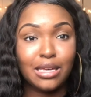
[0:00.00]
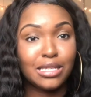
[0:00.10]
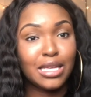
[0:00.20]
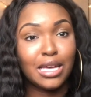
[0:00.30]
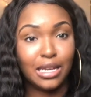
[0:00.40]

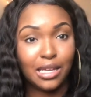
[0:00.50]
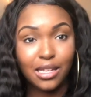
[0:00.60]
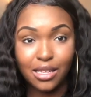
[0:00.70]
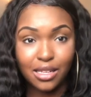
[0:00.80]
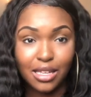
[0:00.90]
because honey,
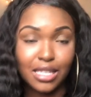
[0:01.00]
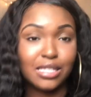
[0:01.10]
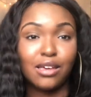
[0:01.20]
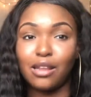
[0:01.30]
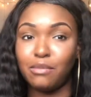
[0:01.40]
it's
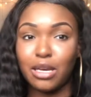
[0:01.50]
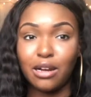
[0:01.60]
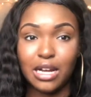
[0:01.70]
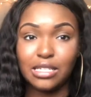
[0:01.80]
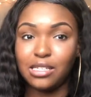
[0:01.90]
gonna be
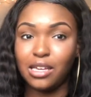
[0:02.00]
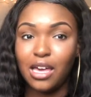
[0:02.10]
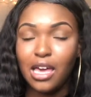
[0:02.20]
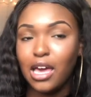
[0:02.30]
crazy,